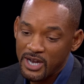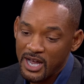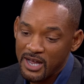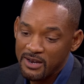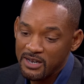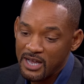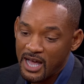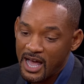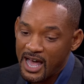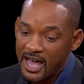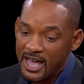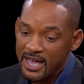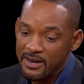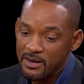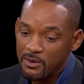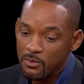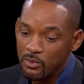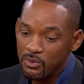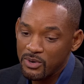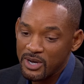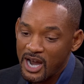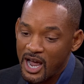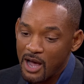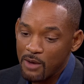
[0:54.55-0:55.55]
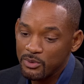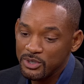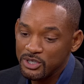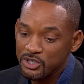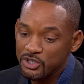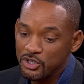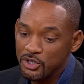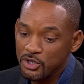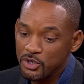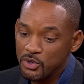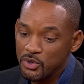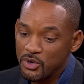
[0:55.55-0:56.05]
I, I what I would
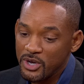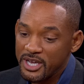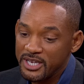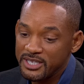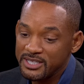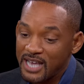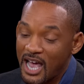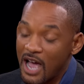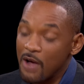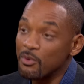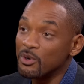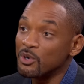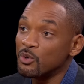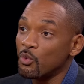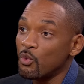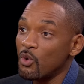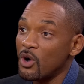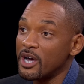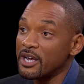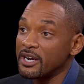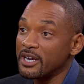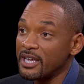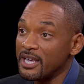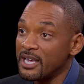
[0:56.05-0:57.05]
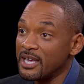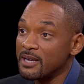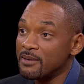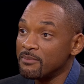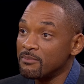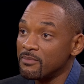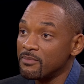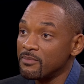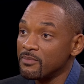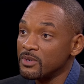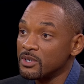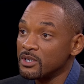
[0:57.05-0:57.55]
do is I would want
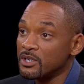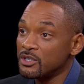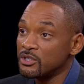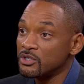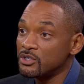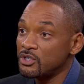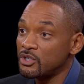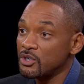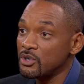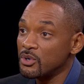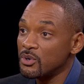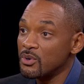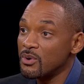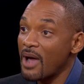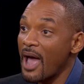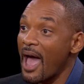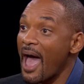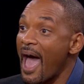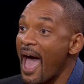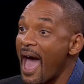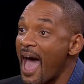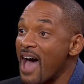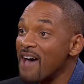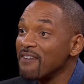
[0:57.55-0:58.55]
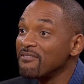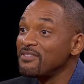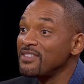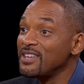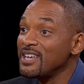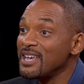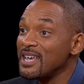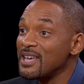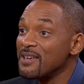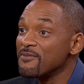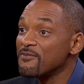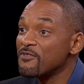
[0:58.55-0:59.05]
him to have
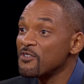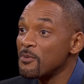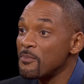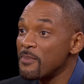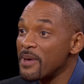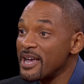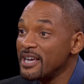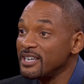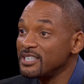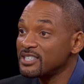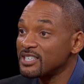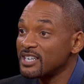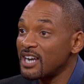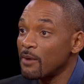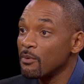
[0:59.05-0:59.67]
the information.